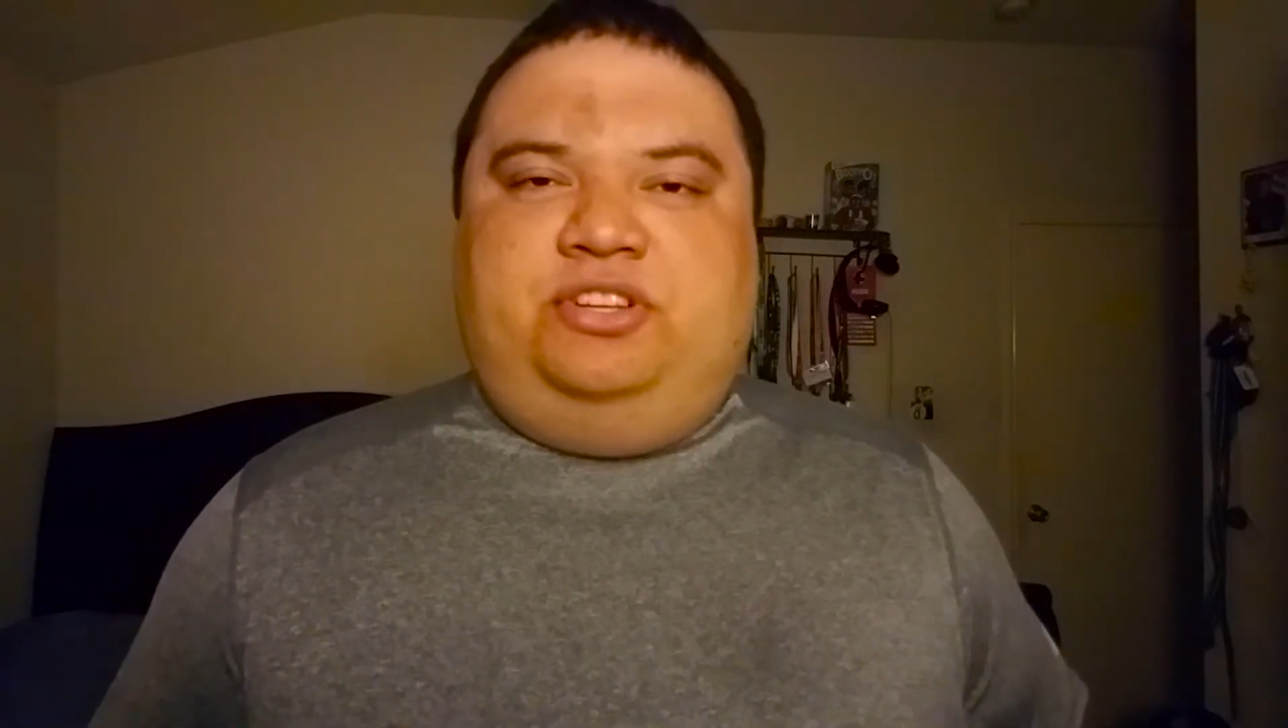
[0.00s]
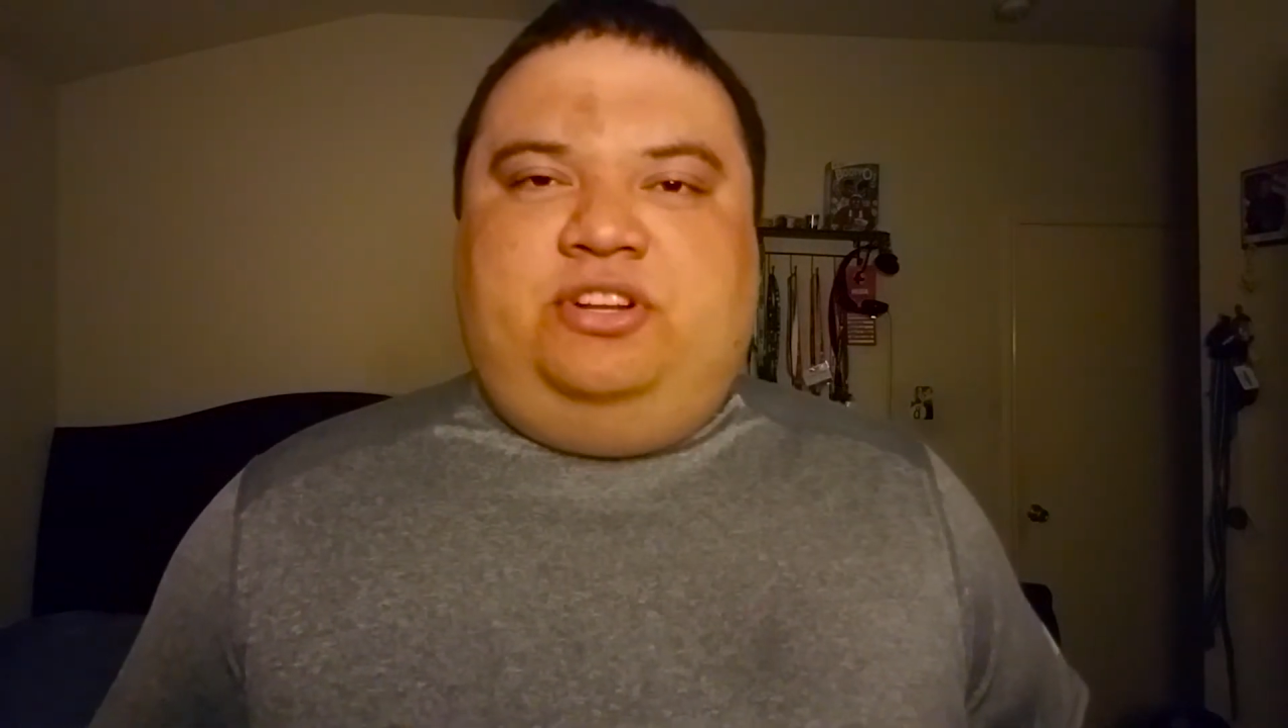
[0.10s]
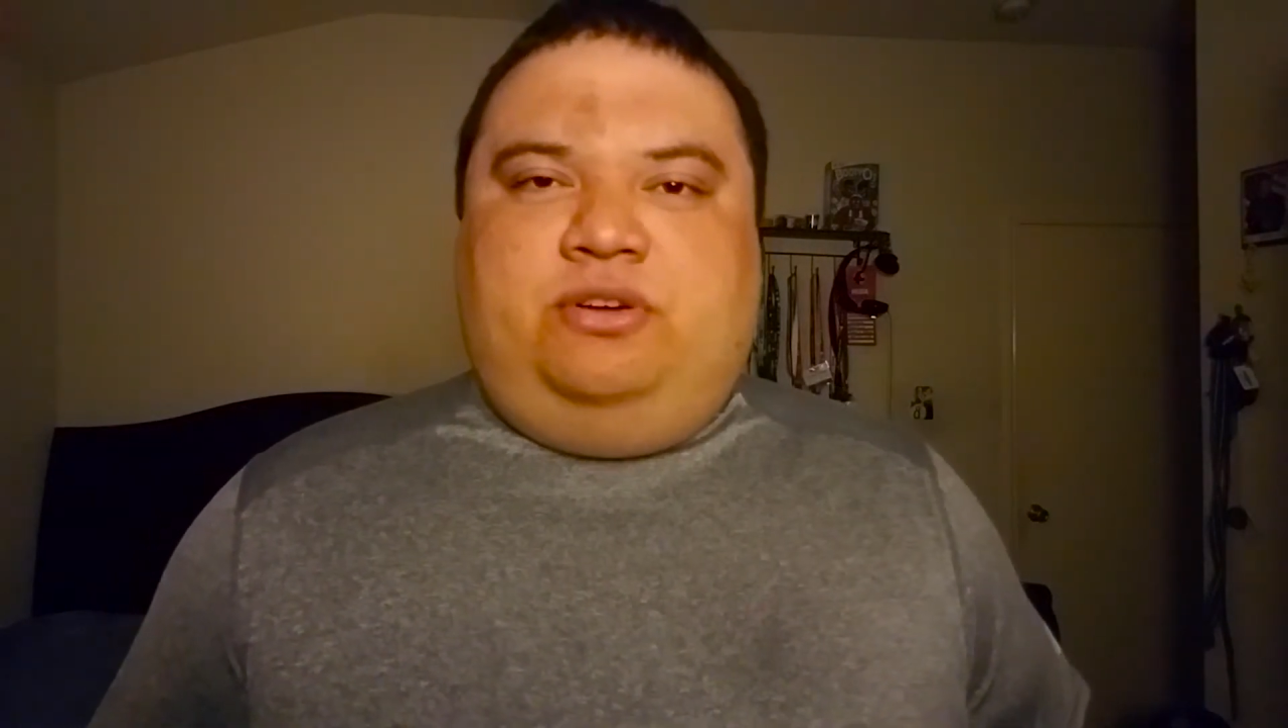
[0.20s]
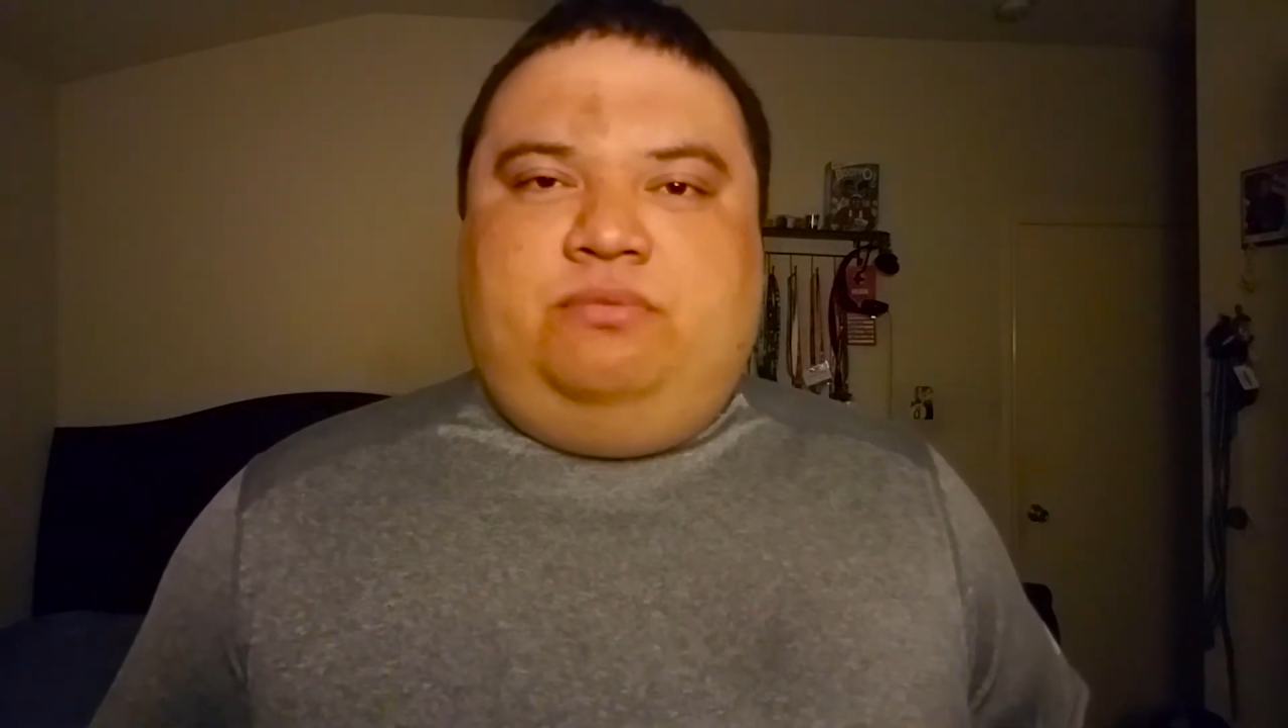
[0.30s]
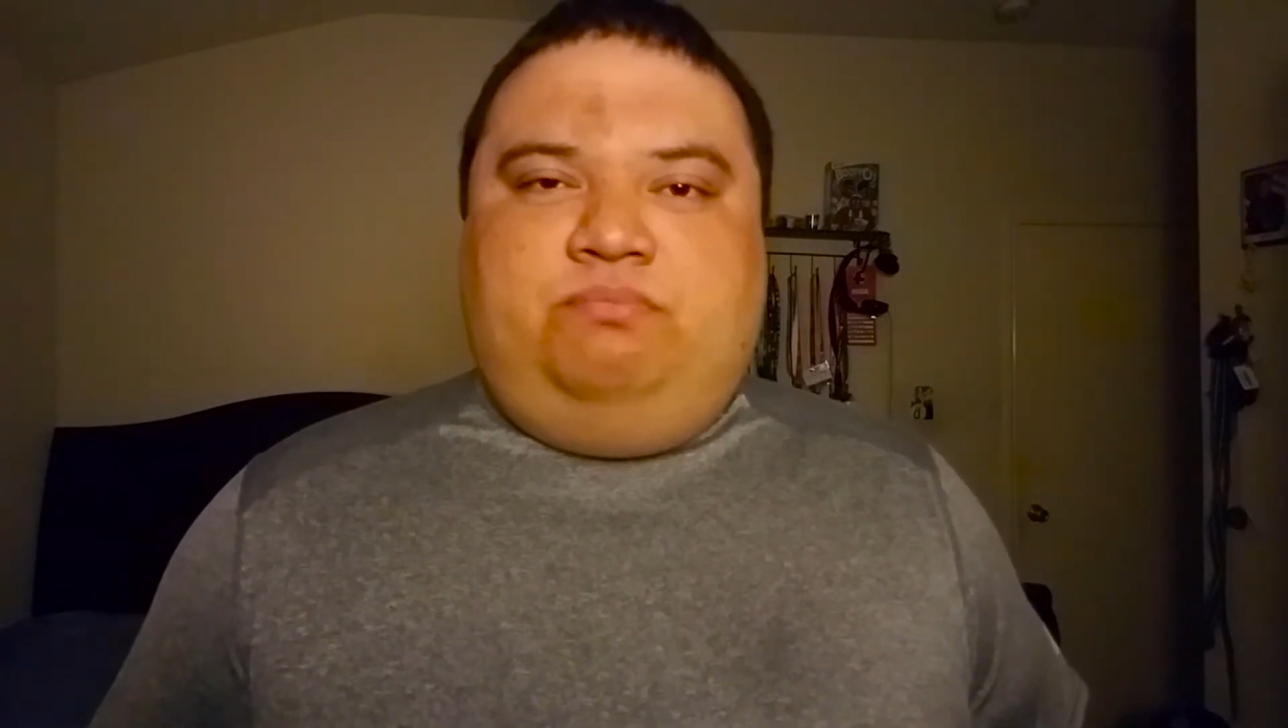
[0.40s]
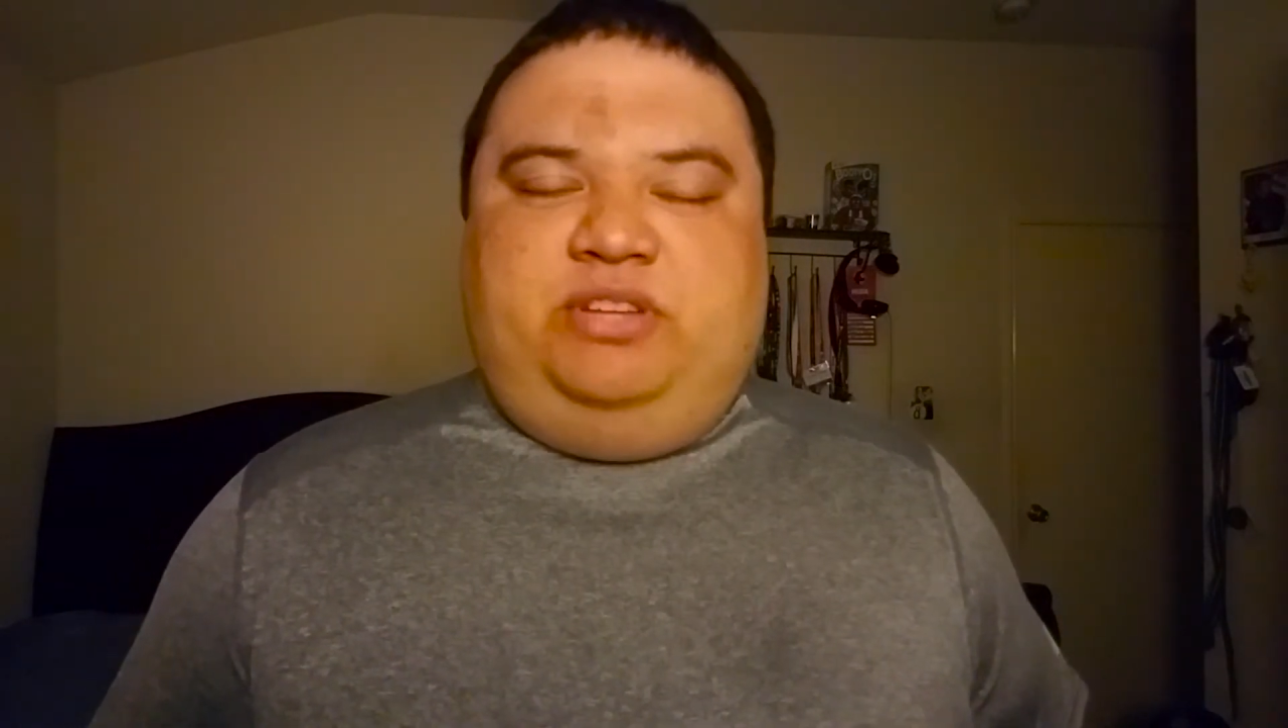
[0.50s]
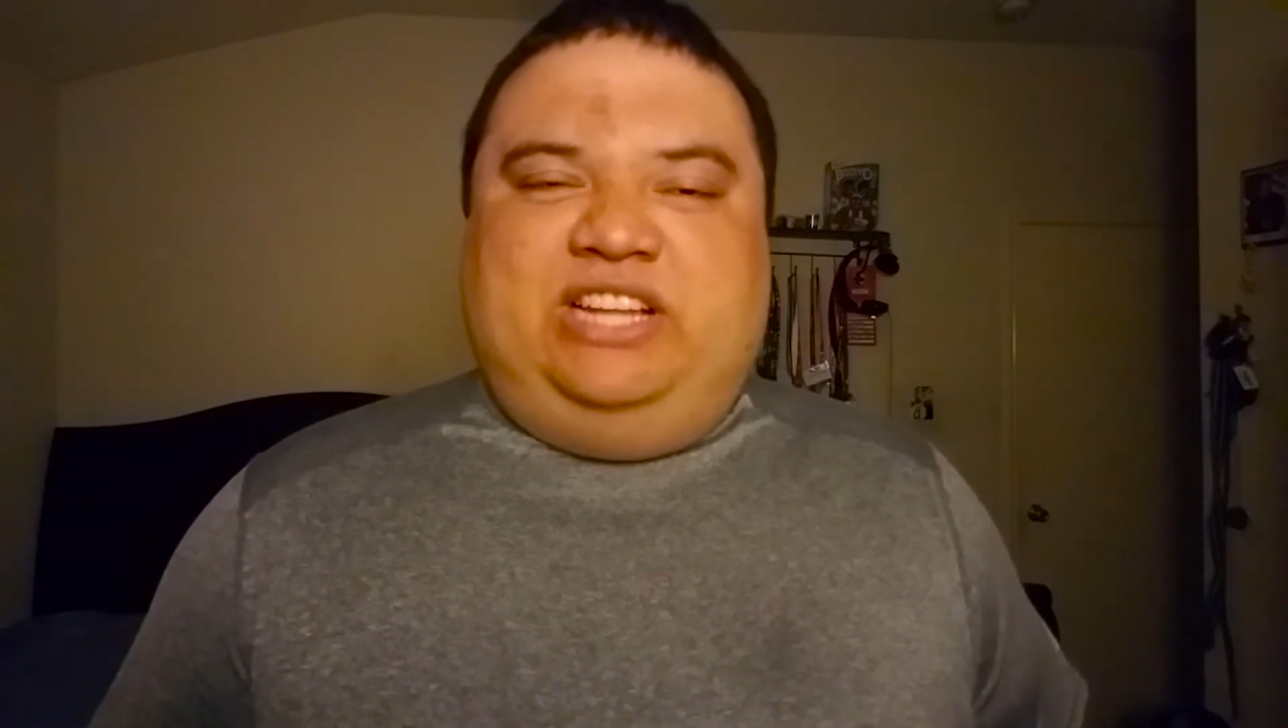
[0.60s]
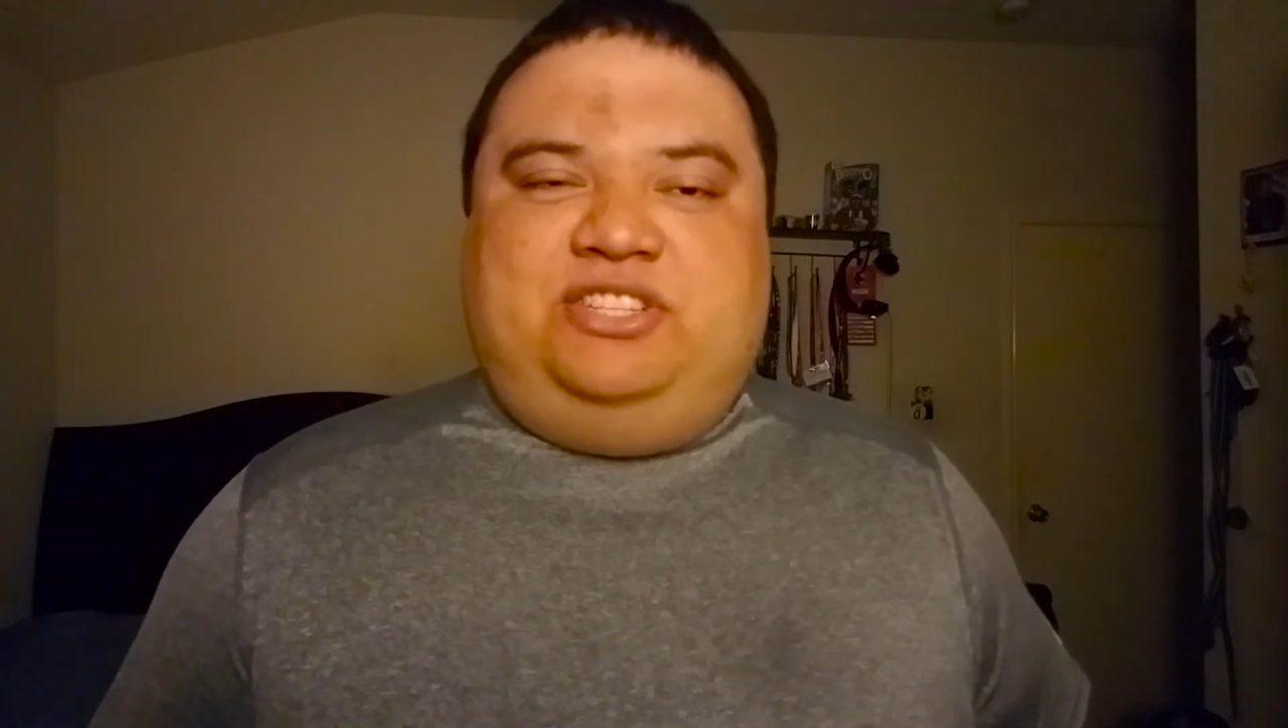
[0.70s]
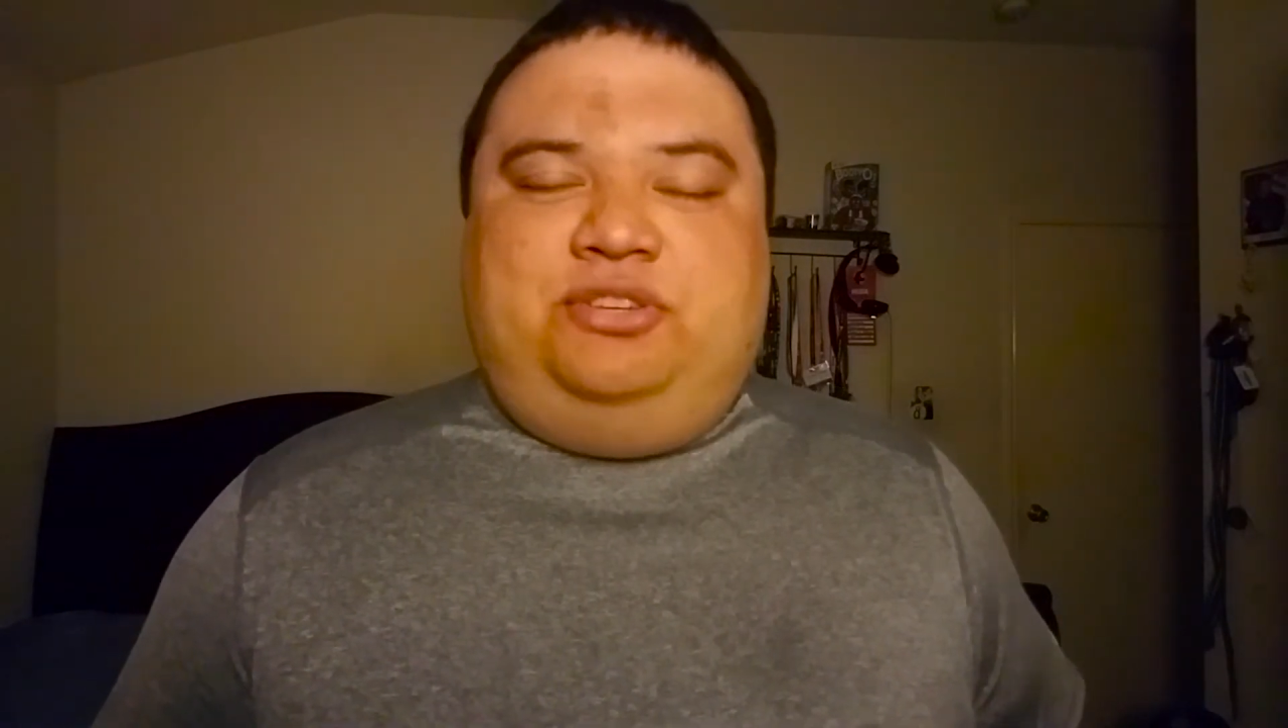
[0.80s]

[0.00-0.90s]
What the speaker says: when, you know,